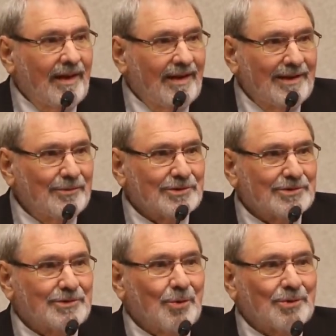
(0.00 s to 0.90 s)
And he was
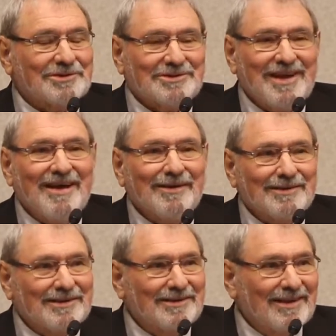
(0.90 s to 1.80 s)
so
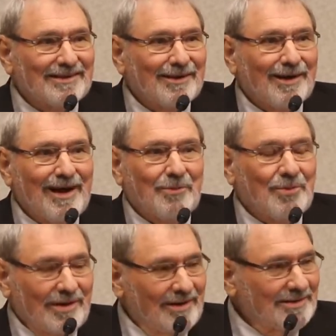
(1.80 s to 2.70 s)
astounded that there I
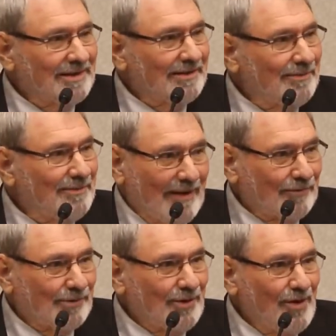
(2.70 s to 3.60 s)
was, that
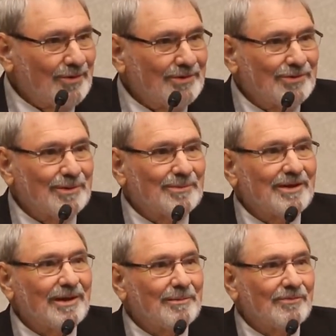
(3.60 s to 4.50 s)
after talking to him
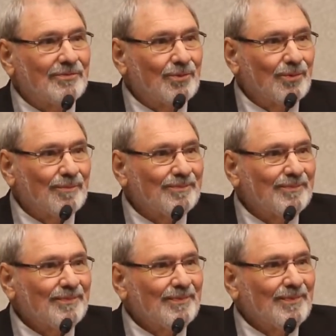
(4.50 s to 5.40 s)
the day before,
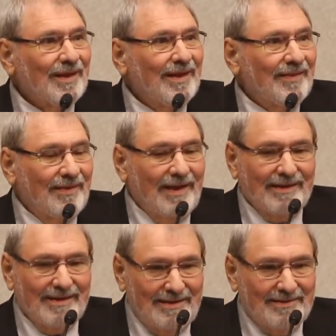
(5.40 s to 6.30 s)

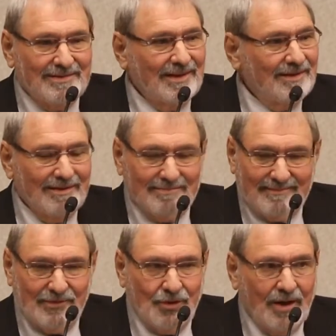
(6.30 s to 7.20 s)
that he said,
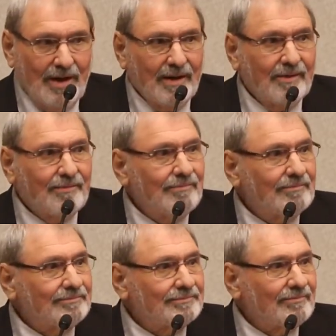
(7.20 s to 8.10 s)
you're hired.
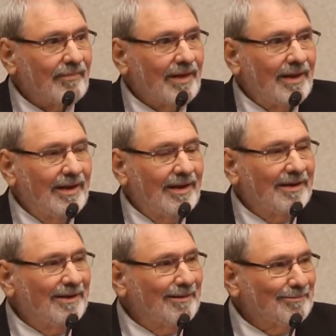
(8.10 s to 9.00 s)

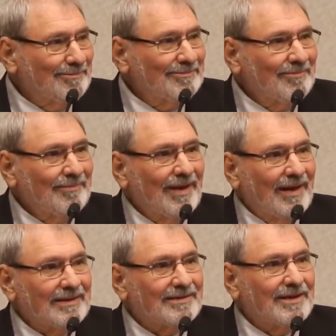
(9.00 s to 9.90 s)
And
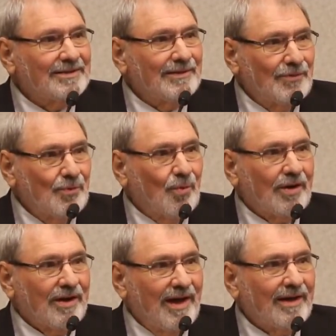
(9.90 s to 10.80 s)
he says, if you
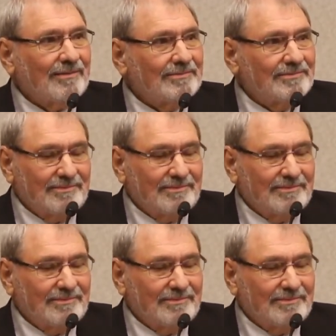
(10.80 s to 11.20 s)
work out,